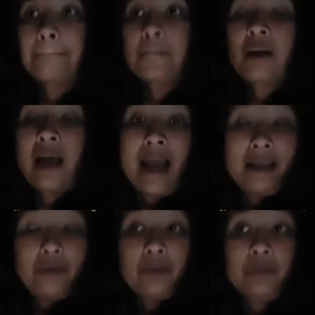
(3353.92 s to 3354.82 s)

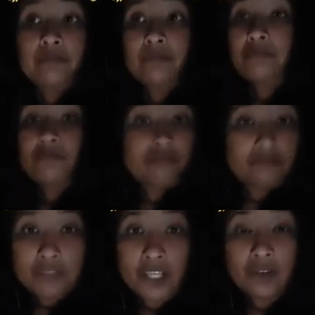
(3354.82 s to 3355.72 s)
I would,
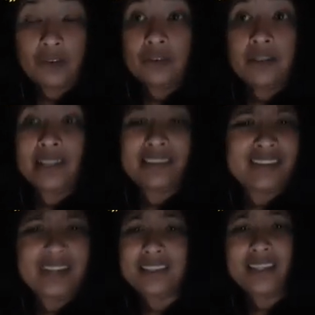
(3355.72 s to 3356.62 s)
not
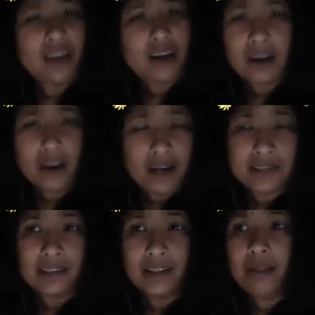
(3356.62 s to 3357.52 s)
to knock her
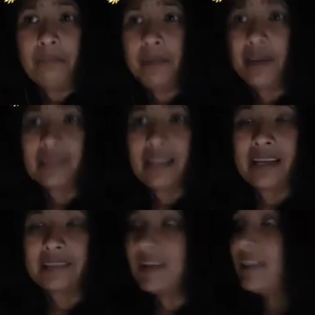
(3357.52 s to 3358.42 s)
hustle, because like I said,